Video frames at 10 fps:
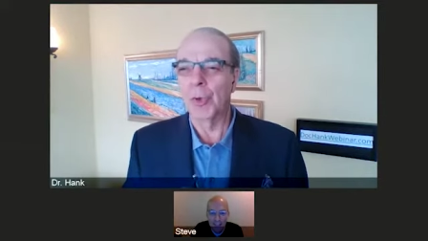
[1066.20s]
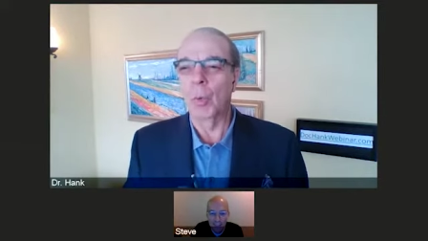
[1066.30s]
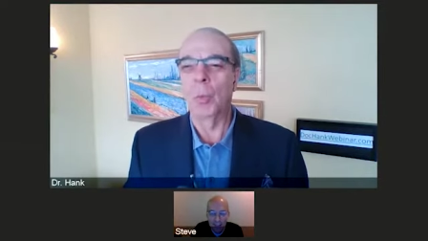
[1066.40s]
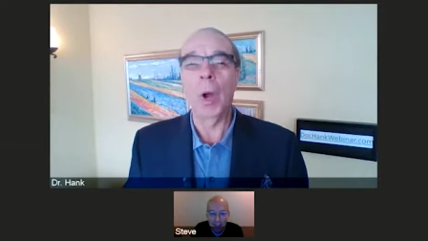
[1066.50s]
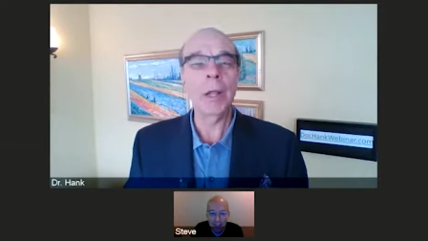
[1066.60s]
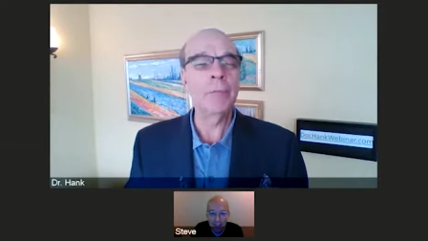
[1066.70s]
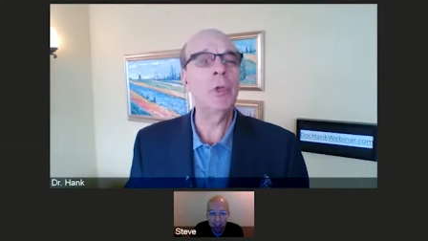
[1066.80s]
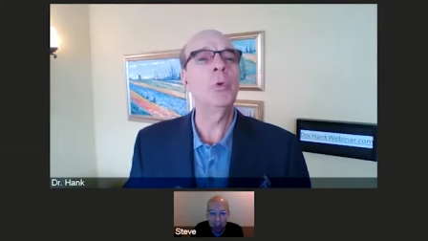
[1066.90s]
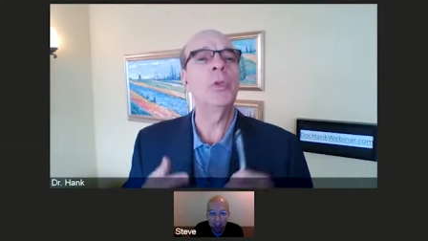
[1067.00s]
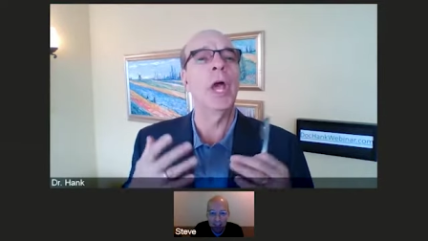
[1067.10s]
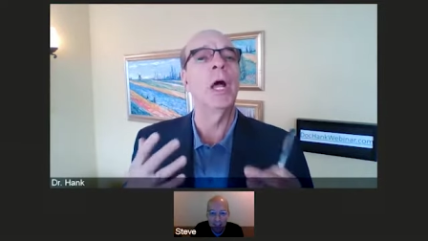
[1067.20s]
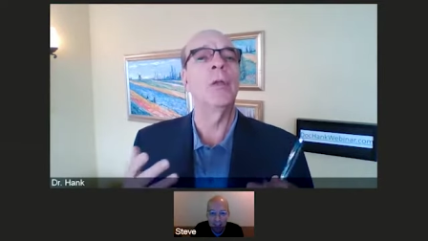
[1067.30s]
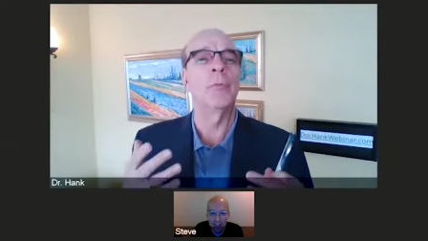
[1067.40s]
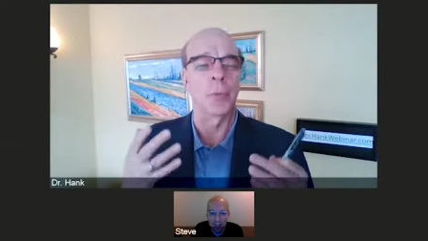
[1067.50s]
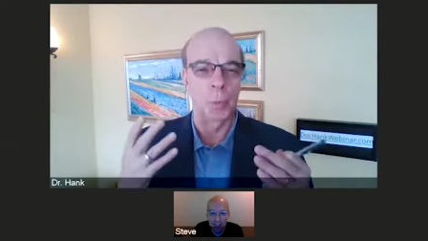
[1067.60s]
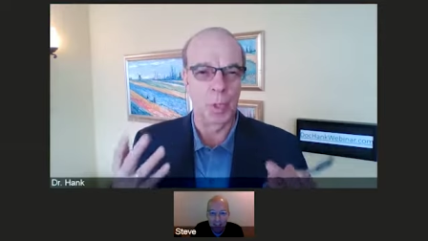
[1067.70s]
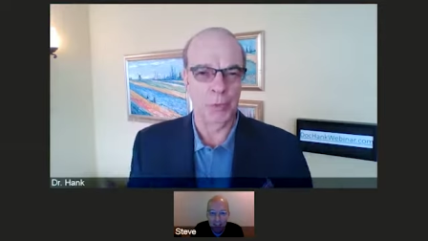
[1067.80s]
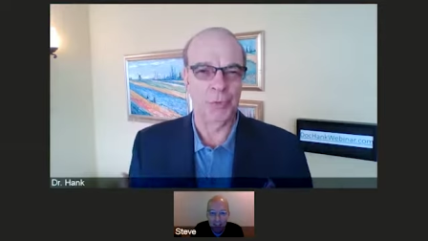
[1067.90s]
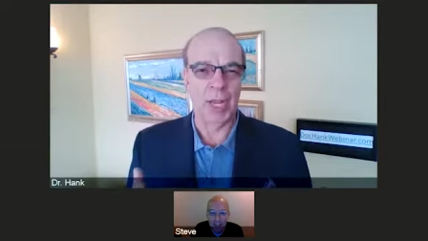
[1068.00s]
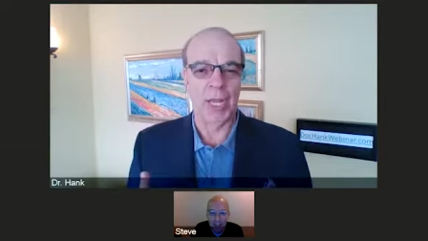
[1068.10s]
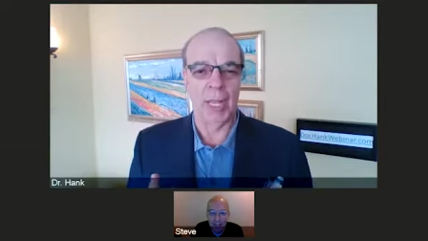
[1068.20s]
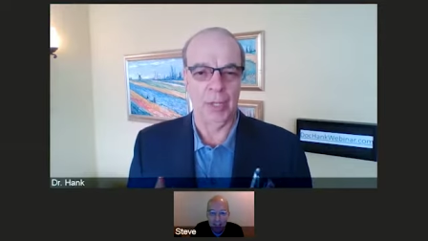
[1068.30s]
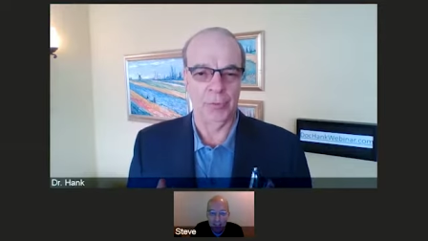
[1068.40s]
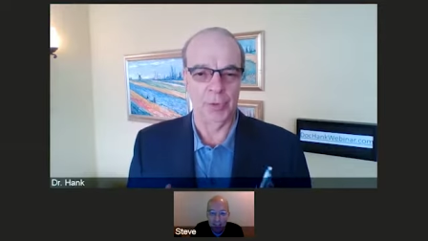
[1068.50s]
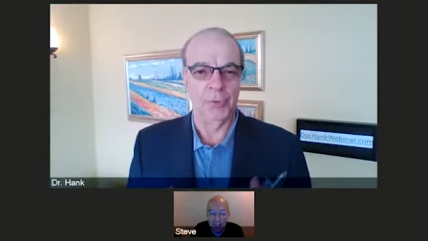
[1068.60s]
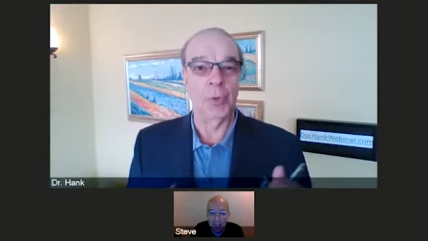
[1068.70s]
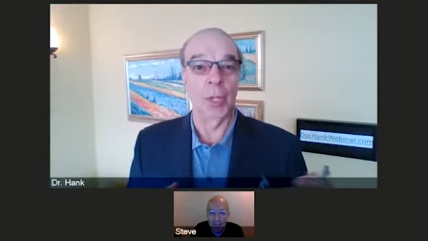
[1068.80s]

so what have you done for real estate agents?